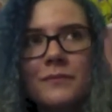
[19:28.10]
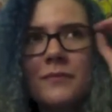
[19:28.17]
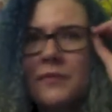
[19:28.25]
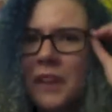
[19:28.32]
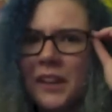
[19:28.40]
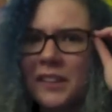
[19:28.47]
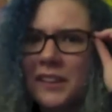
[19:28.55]

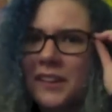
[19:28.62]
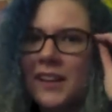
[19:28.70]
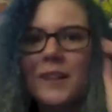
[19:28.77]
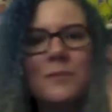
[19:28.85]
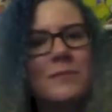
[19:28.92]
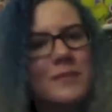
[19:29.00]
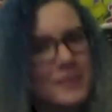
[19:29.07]
I think
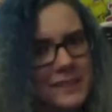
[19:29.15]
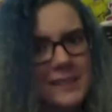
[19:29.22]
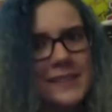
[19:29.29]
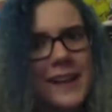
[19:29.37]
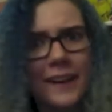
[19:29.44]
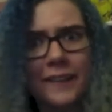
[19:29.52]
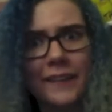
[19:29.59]
I'm
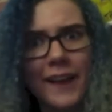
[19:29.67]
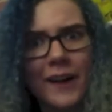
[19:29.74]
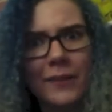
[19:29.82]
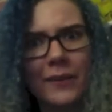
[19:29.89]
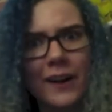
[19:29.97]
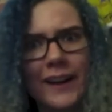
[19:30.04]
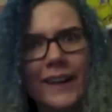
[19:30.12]
saying
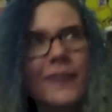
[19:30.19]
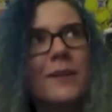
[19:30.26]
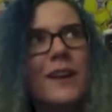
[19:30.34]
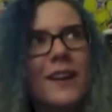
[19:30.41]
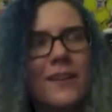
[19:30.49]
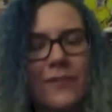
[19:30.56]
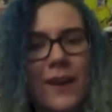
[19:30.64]
that right.
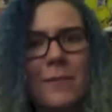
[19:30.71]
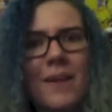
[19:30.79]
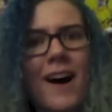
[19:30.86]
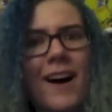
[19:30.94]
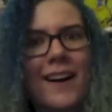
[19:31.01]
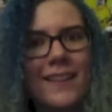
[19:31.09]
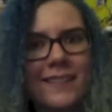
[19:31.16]
If I'm
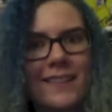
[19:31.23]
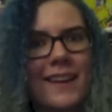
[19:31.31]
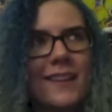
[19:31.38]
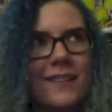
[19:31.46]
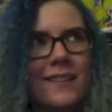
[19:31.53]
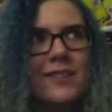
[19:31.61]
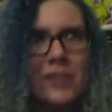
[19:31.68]
not,
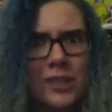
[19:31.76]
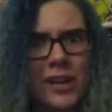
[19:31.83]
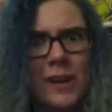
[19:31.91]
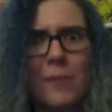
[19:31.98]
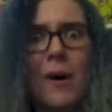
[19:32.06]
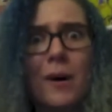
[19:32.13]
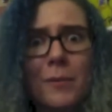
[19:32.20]
then
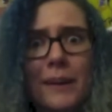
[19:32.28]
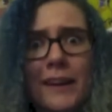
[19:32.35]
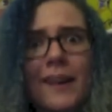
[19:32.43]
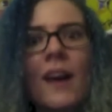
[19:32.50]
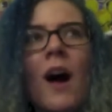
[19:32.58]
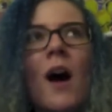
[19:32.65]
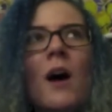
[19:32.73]
shame on me.